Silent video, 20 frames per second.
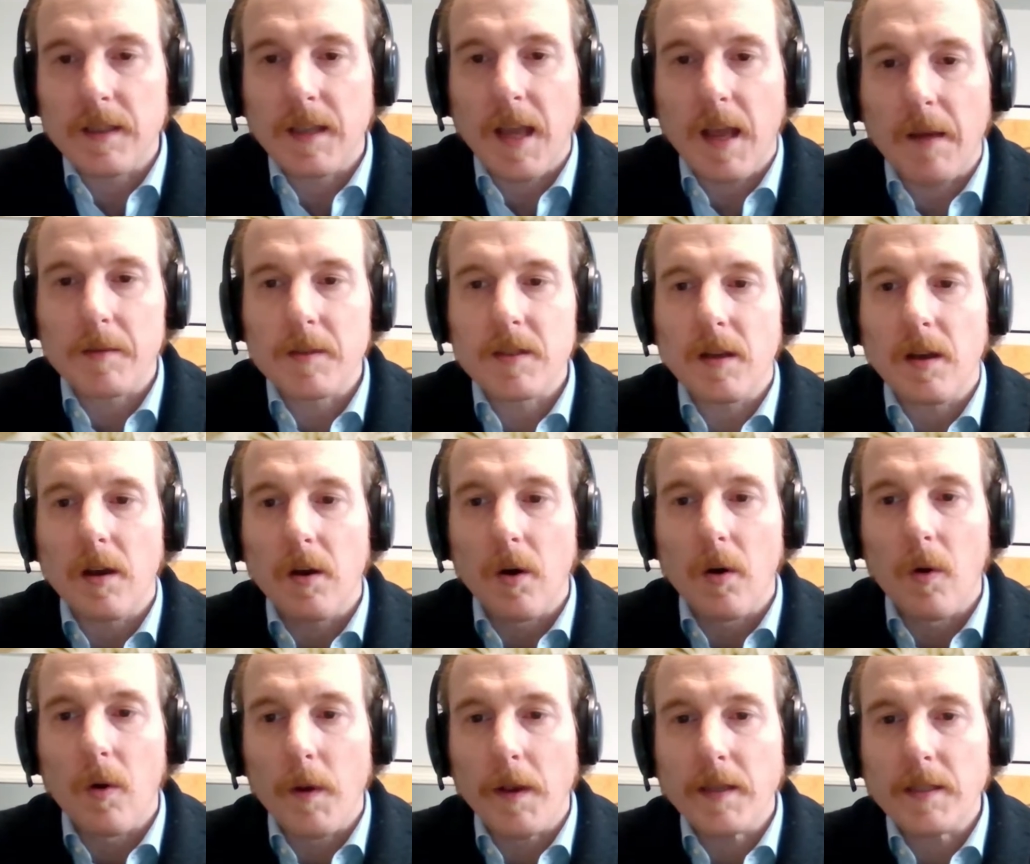comes
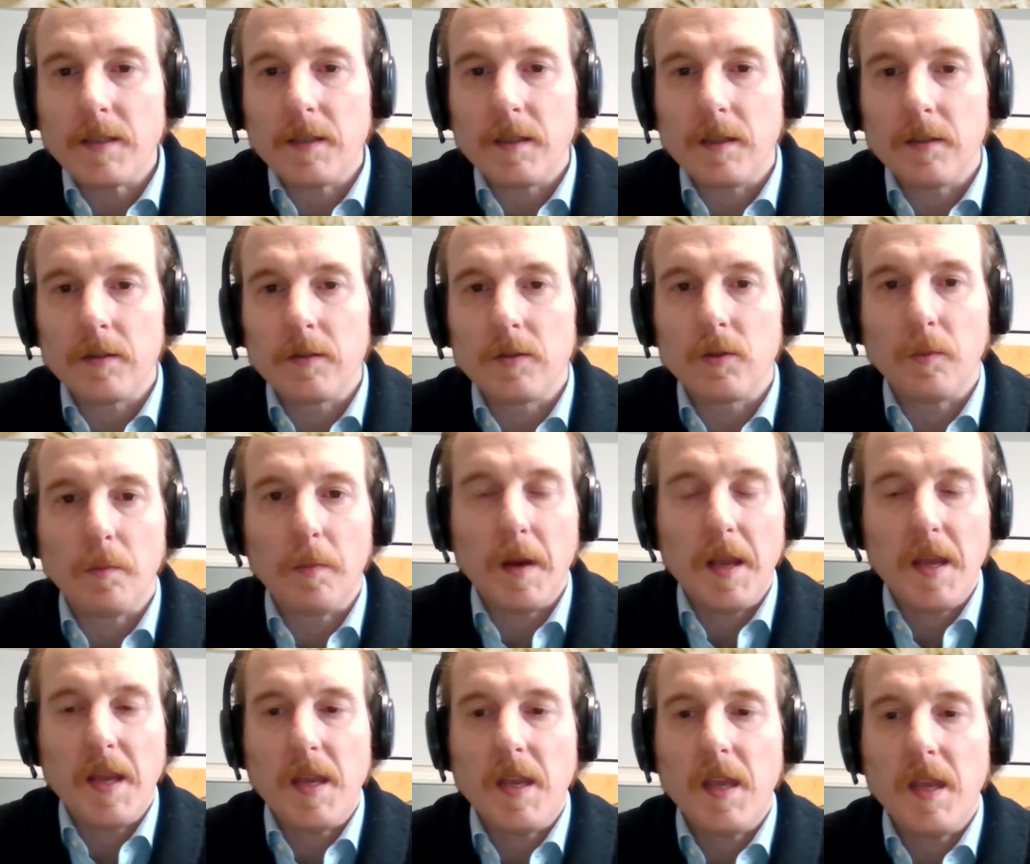always into
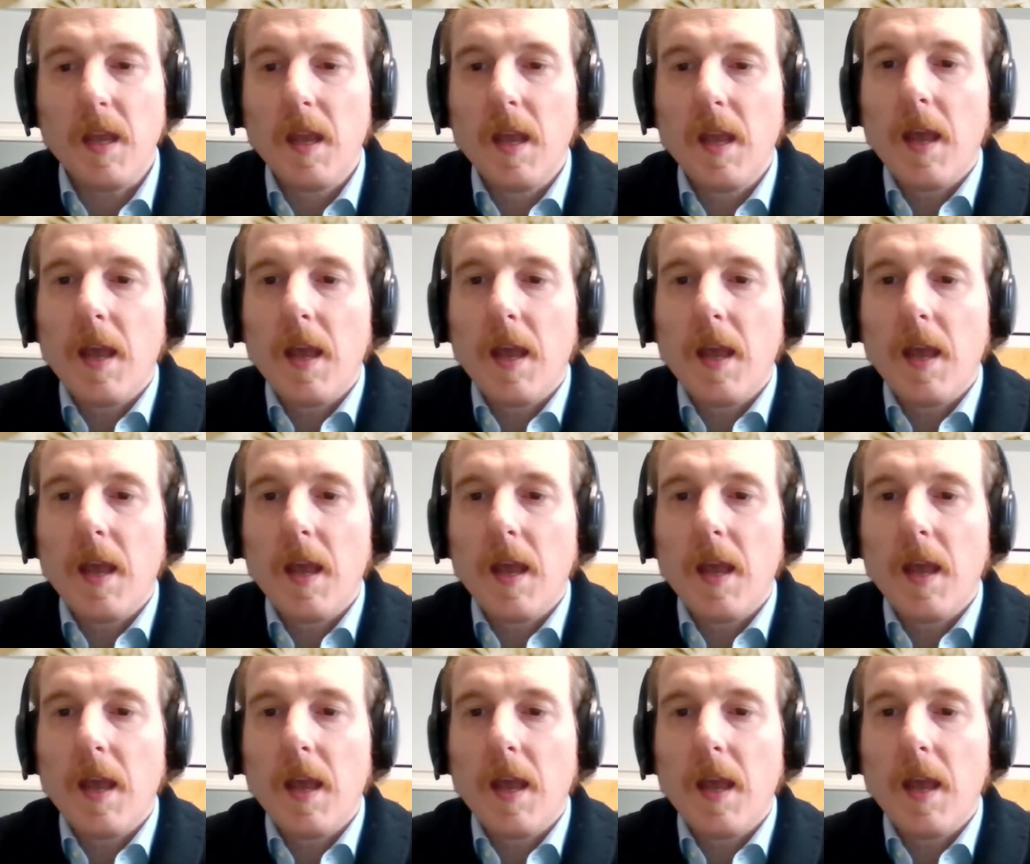play.